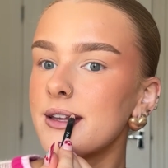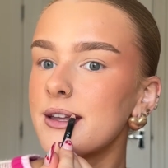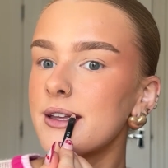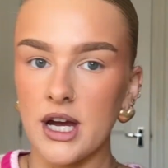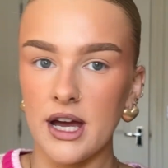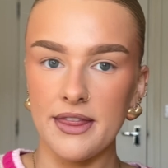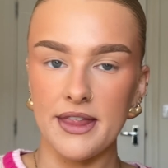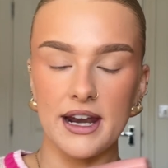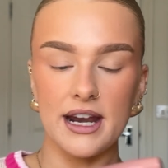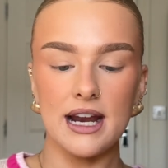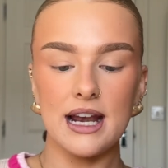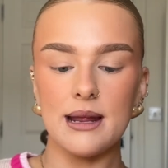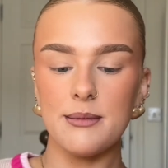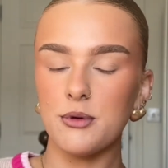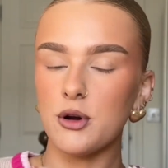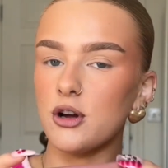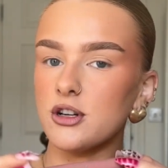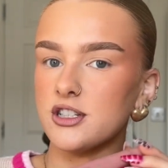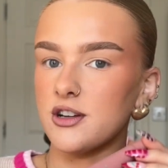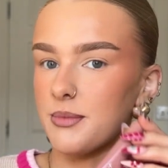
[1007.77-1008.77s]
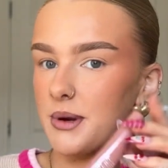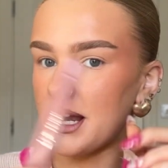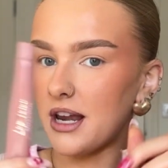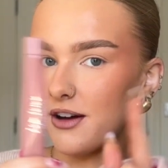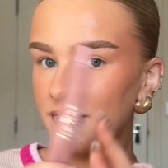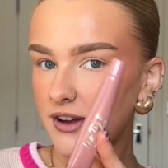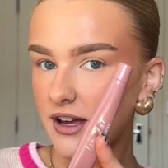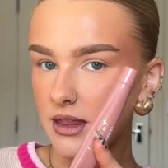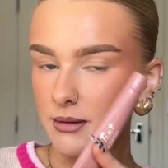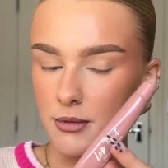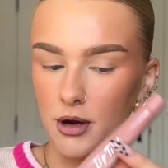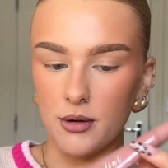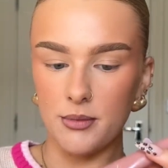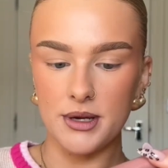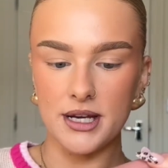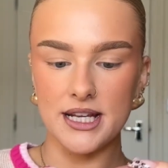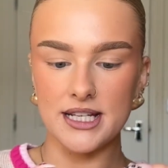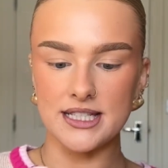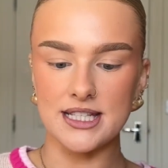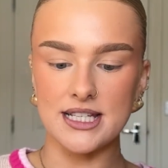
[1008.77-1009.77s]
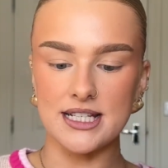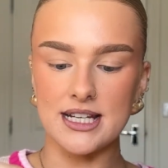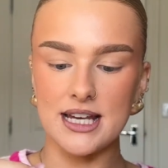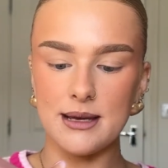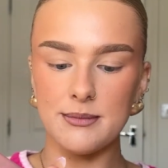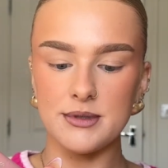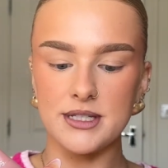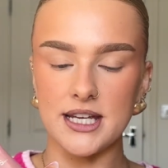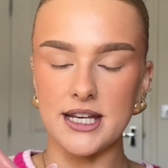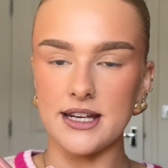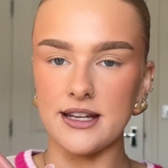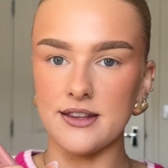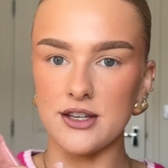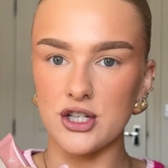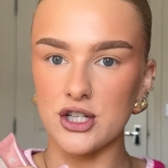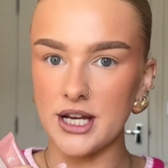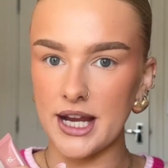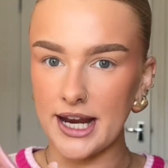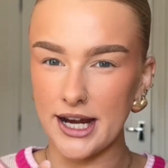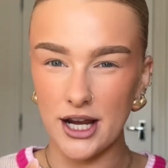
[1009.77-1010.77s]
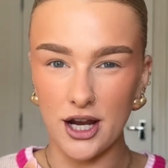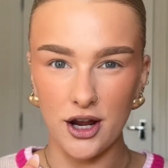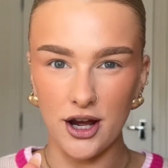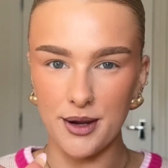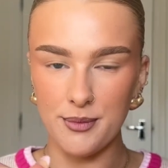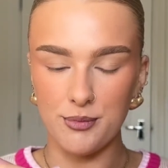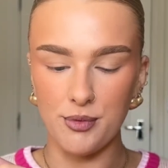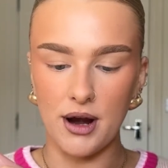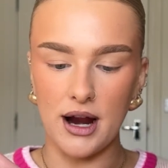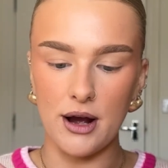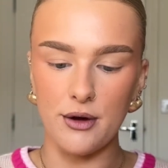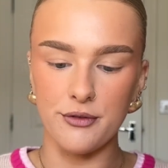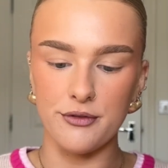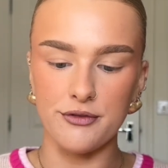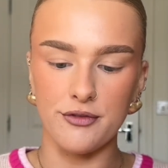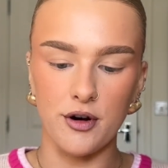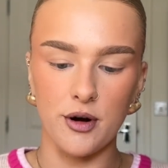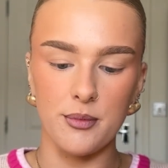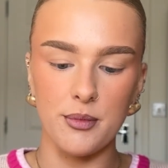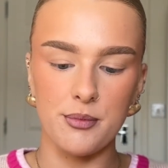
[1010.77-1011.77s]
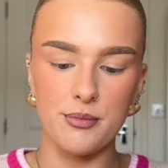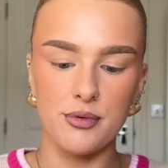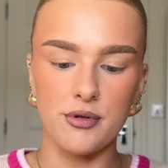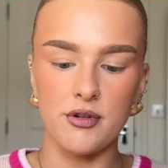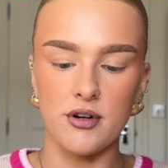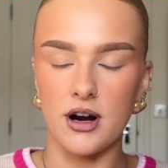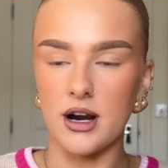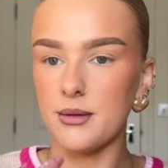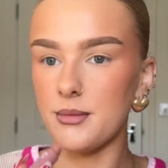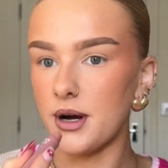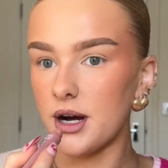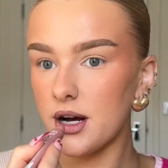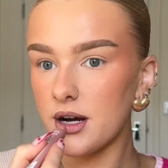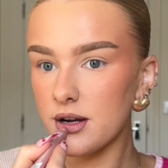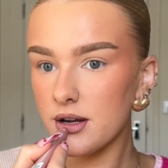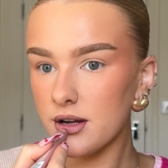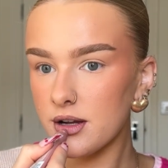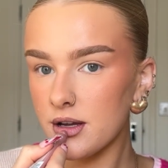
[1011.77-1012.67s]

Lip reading: And then a lip gloss I've been loving at the moment is this lip tint in the shade Light Brown from Primark.